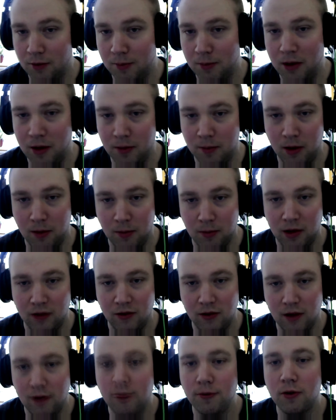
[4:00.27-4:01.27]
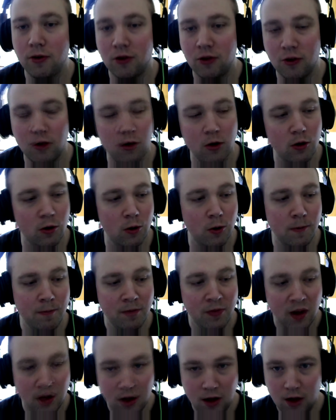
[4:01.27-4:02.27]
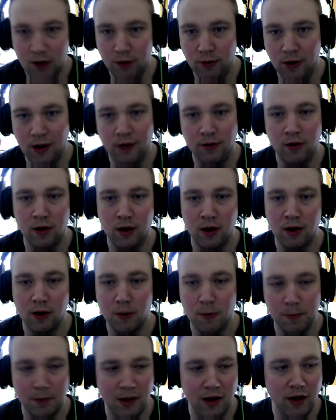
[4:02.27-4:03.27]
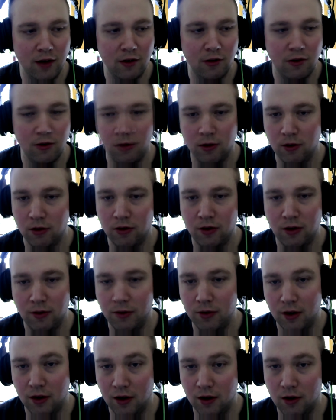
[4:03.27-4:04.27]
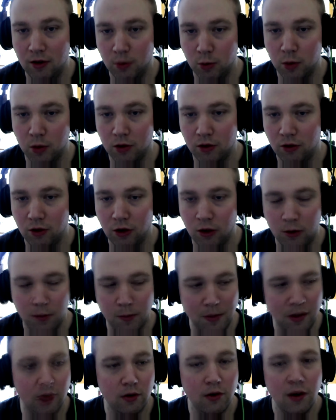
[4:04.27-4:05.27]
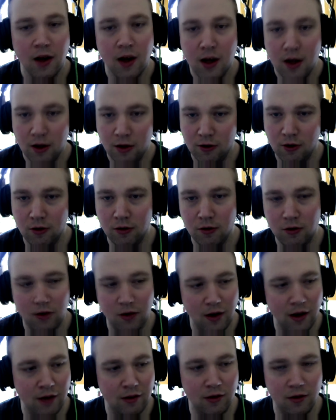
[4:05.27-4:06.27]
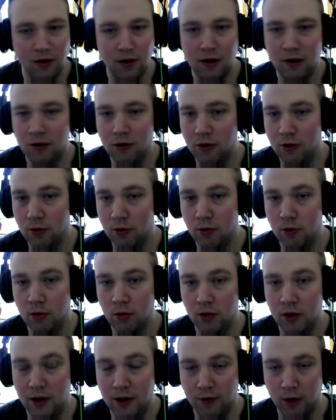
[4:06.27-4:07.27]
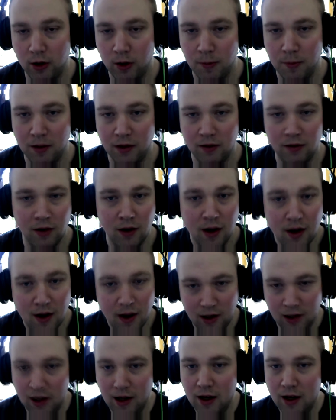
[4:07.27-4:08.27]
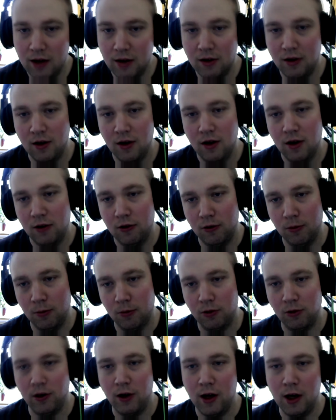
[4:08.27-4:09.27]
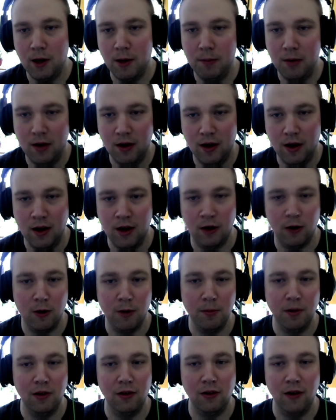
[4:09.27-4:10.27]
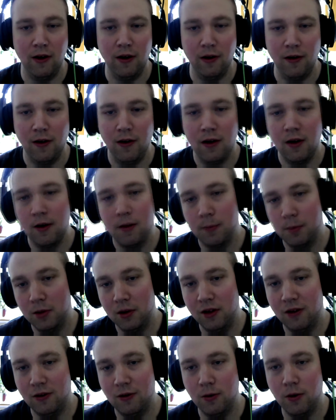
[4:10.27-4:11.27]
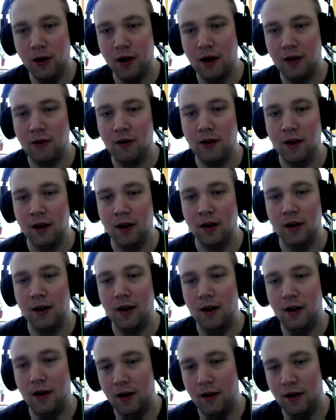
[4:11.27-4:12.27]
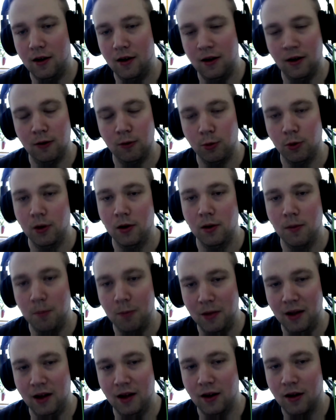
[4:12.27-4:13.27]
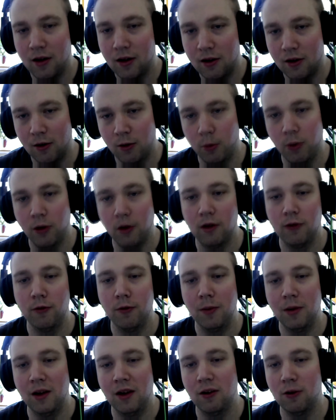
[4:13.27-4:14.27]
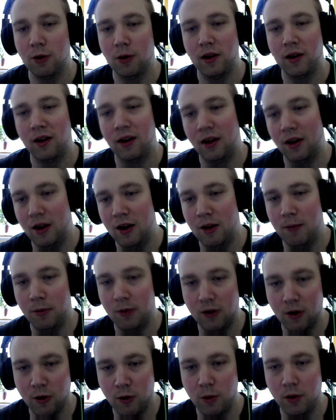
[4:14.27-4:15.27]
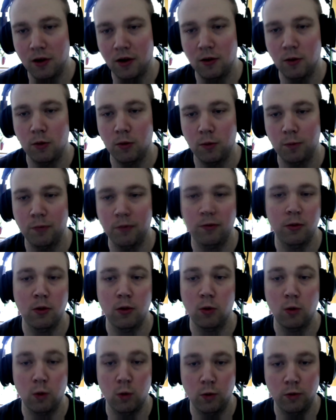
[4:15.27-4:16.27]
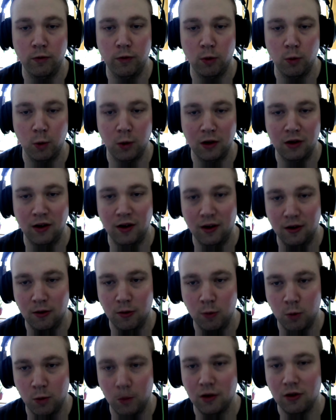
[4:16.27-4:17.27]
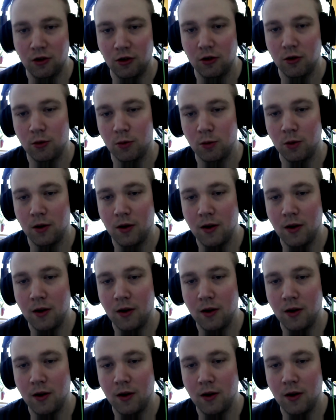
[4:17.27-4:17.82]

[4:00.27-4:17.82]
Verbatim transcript: made by myself so if you have any complaints or something you want to talk about don't hesitate to leave a comment like subscribe and commentary please do that and it will mean the world for me so I can keep going for for what I want to do